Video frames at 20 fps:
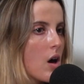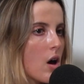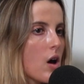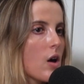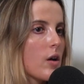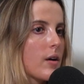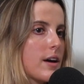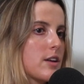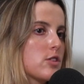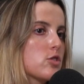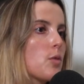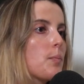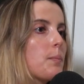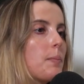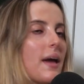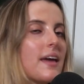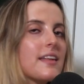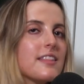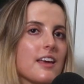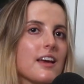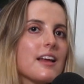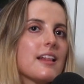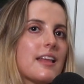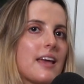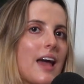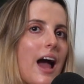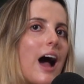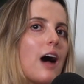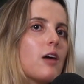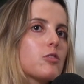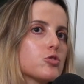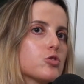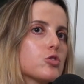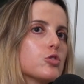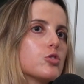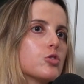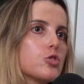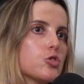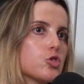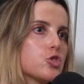Okay, so basically our
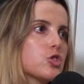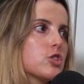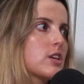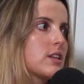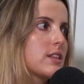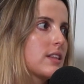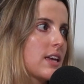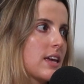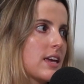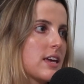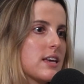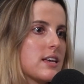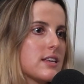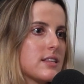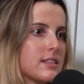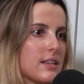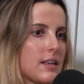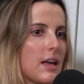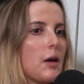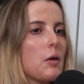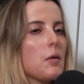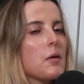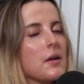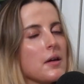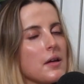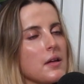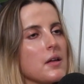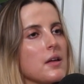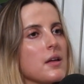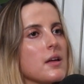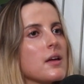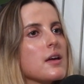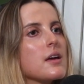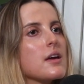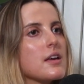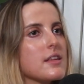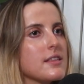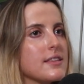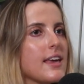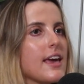solution is
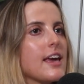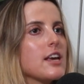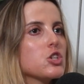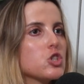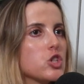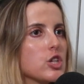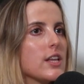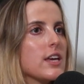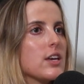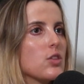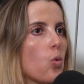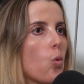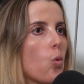essentially an